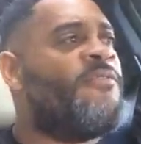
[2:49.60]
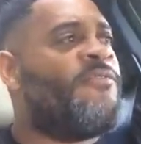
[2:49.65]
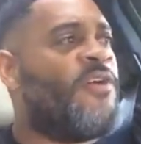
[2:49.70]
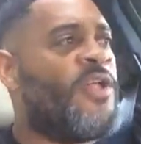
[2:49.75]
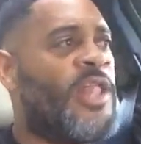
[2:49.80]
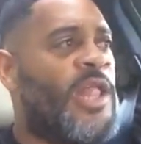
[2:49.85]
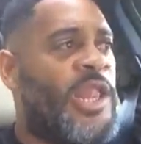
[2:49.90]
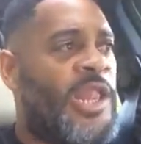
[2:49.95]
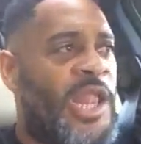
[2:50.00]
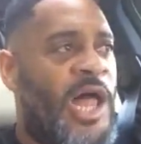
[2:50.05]

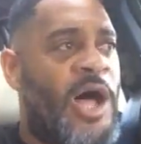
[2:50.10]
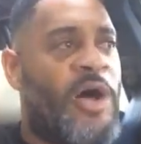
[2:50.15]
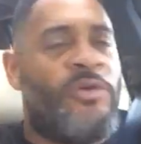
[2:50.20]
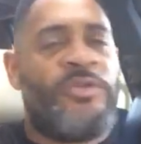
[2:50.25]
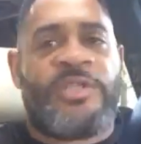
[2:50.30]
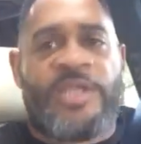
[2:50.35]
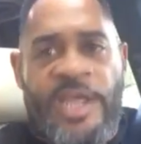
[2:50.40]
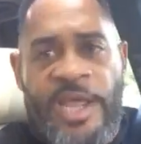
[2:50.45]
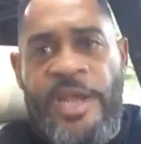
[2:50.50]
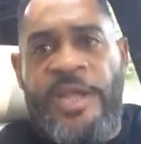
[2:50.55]
for the
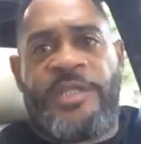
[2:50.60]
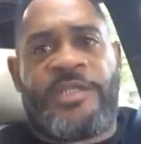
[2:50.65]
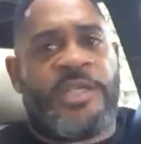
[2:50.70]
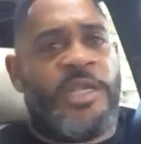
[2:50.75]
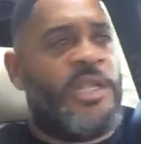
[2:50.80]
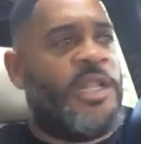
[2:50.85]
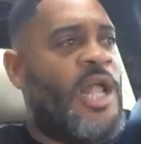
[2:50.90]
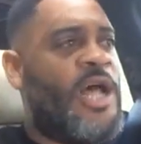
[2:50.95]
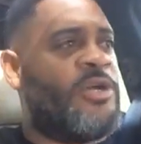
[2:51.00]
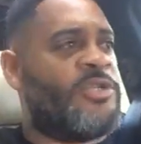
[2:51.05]
loss,
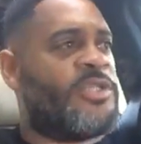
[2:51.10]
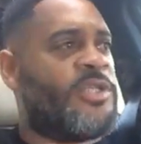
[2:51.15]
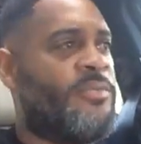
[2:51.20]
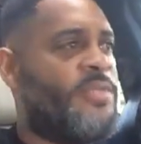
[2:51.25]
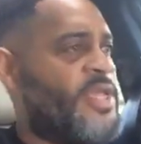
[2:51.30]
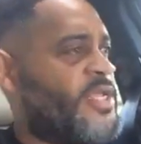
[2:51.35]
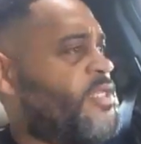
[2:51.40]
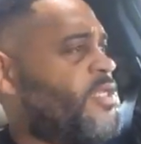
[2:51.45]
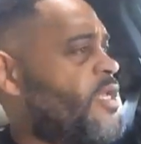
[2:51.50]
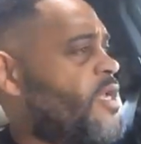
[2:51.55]
innocent loss
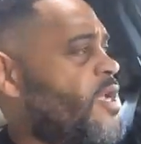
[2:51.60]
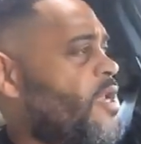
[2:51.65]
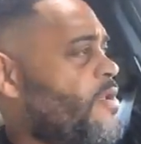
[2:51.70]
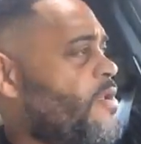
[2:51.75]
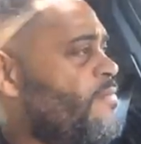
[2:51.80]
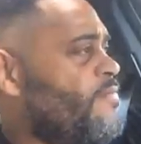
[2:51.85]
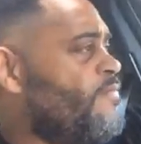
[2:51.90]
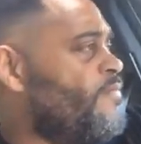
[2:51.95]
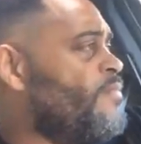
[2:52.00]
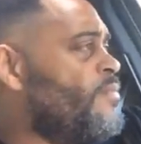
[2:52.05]
of their son,
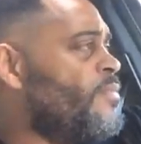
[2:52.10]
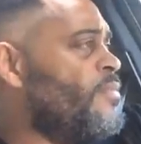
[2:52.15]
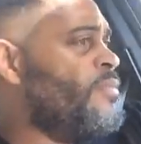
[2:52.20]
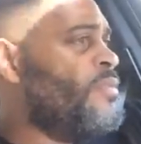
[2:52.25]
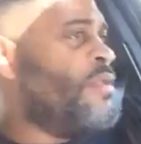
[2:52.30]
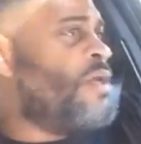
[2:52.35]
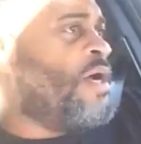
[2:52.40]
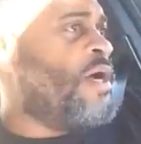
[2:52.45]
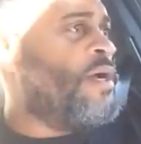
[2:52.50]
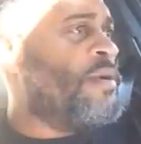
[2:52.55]

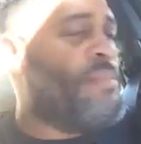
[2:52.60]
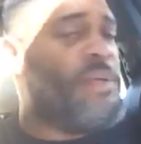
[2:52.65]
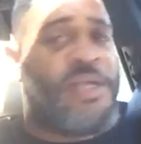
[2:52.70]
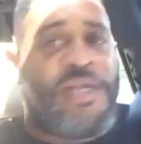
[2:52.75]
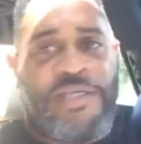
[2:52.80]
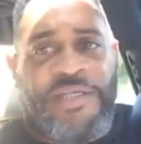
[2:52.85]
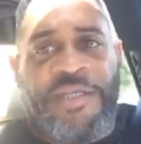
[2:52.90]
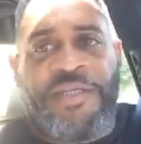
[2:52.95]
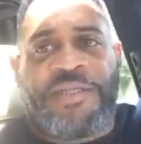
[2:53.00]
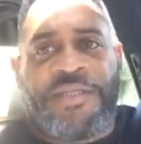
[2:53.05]
uh,
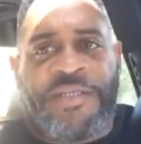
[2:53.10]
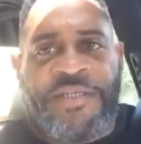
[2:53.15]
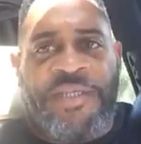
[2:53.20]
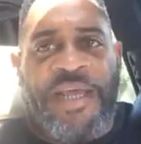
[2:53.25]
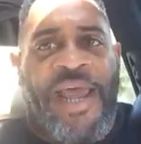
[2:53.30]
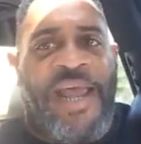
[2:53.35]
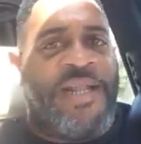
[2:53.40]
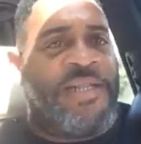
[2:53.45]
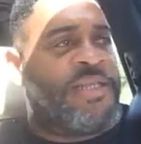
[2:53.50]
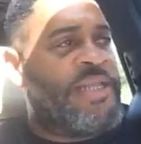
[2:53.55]
because it's a
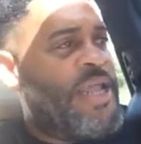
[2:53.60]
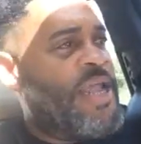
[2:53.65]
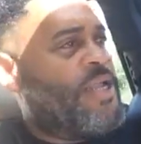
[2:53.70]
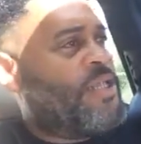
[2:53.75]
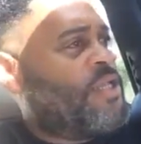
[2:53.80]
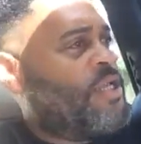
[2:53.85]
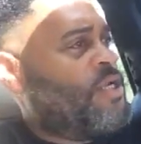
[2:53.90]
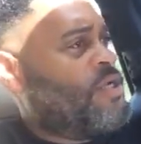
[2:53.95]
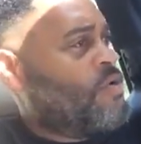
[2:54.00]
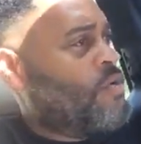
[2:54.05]
sad,
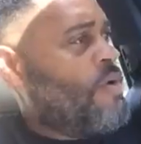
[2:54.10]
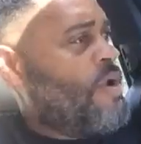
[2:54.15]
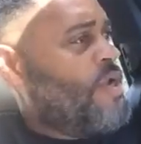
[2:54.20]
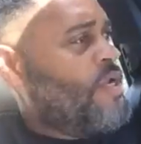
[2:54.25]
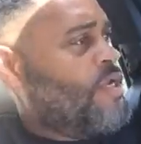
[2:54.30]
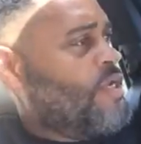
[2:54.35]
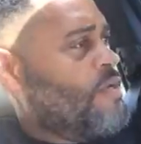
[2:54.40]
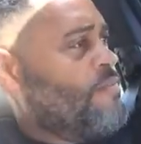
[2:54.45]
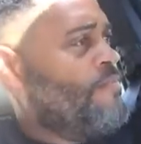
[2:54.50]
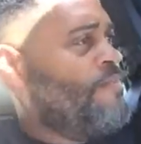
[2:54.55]
sad
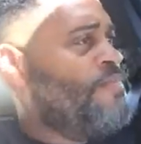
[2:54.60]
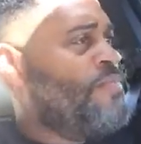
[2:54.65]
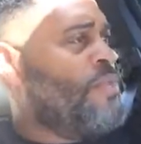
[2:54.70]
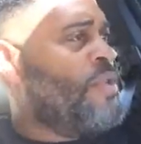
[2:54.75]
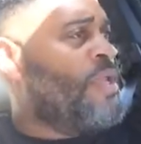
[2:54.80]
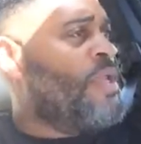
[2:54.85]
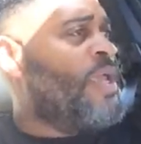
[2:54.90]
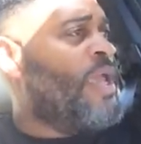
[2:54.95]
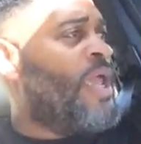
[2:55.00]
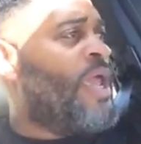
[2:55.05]
situation.
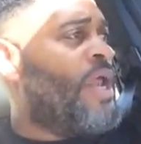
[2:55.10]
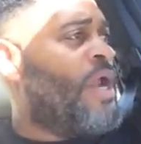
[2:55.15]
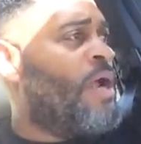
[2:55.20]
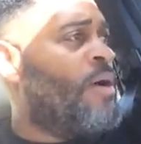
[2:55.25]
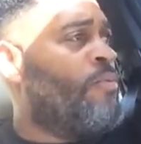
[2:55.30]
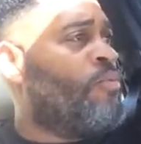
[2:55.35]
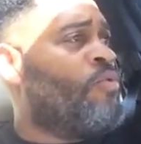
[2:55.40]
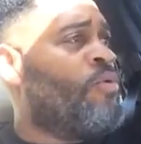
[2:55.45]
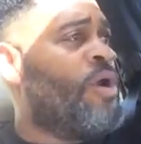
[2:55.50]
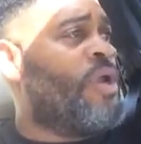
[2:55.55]
And
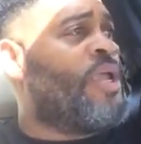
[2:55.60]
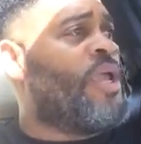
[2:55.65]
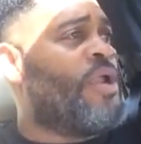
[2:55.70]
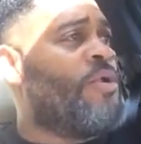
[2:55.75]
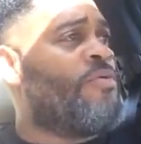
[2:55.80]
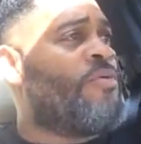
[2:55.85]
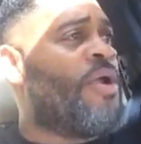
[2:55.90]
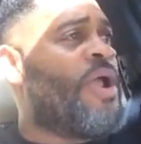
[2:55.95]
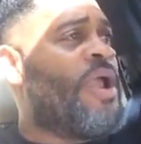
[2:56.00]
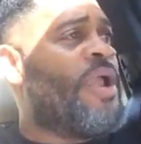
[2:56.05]
um, we're
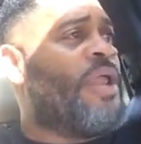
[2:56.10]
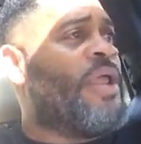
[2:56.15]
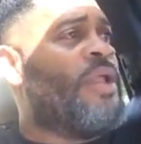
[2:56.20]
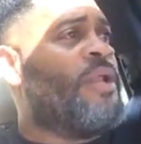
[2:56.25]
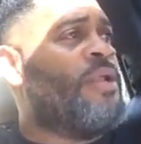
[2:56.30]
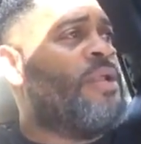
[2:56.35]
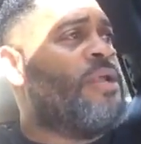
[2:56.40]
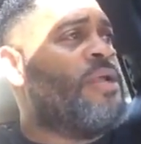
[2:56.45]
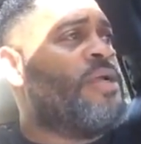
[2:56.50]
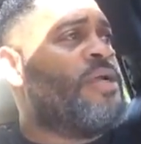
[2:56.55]
getting
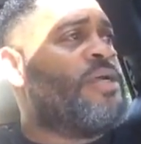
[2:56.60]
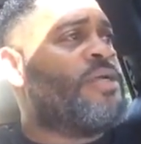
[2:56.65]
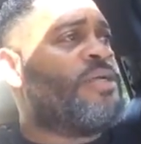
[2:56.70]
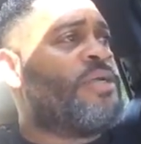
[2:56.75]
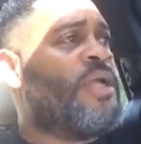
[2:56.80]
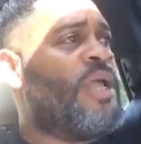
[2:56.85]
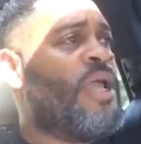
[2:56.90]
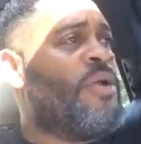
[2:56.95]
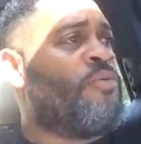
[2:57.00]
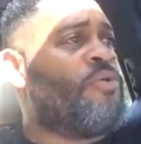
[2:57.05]
ready,
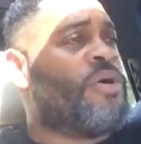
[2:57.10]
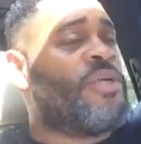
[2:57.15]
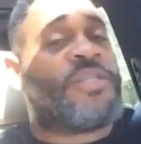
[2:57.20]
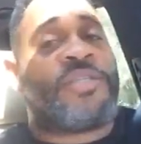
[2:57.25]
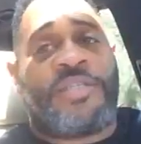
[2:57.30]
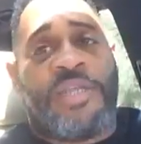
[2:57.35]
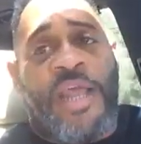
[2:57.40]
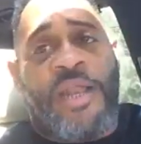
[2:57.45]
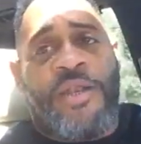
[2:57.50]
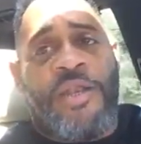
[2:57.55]
and we're
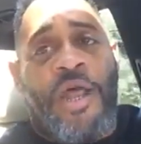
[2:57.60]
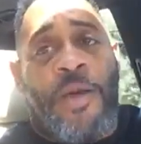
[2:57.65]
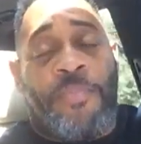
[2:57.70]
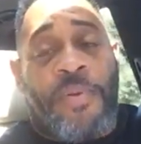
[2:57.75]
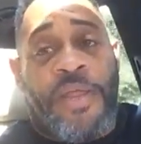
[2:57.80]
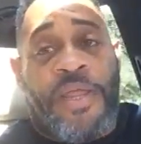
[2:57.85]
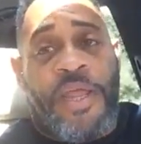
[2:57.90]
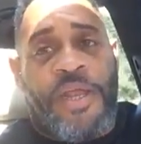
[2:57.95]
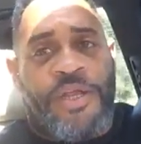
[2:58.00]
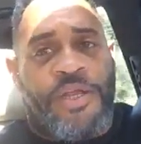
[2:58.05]
setting
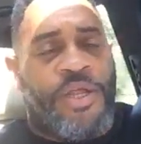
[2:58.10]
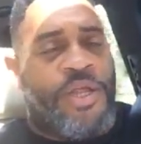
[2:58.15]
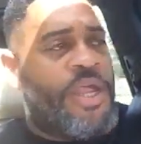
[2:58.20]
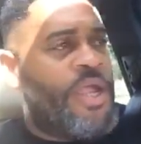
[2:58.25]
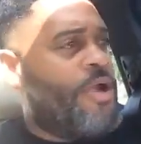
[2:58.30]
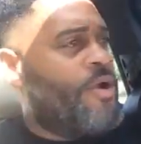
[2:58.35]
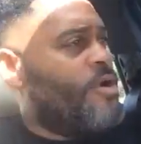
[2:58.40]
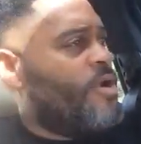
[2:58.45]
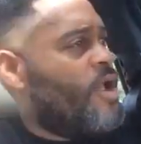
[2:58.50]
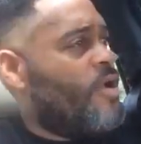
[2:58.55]
up and getting
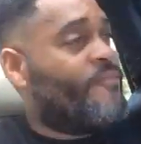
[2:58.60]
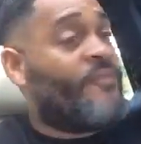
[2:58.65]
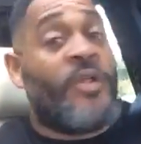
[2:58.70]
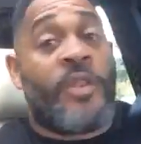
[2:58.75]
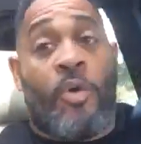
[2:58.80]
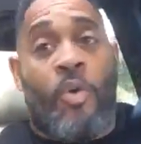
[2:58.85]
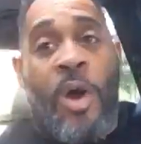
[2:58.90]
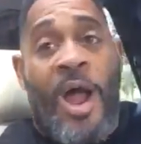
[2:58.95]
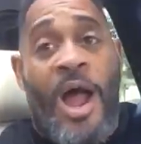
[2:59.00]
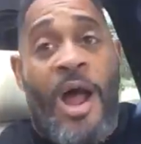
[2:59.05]
geared up
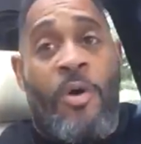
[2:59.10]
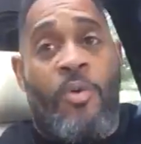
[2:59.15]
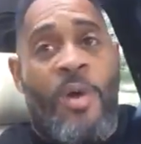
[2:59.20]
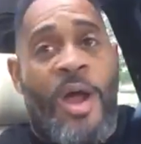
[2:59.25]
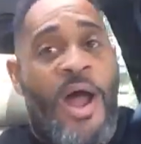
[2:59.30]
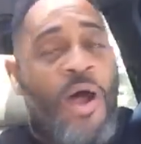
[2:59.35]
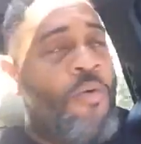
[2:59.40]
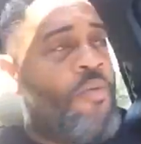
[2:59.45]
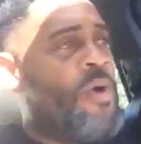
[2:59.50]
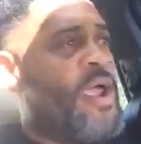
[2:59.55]
for the Wild
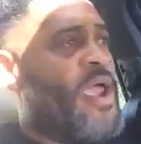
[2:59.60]
Wild